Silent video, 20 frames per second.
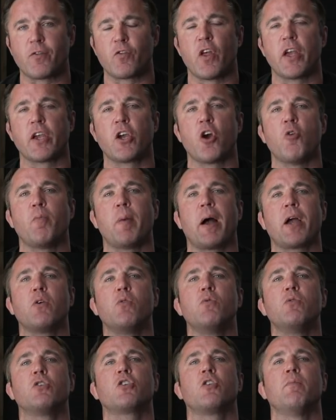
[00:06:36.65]
They go by
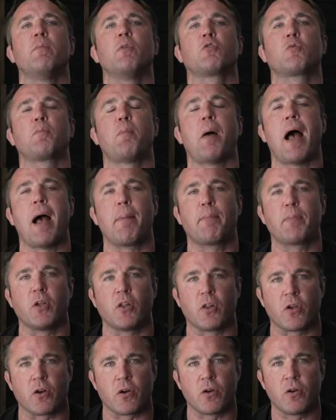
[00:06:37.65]
who is the most
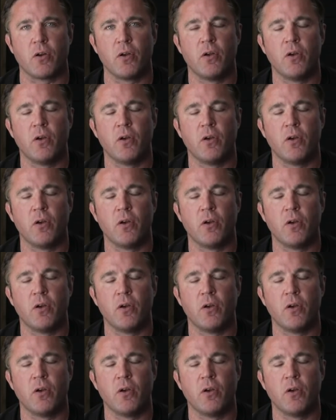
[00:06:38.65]
popular,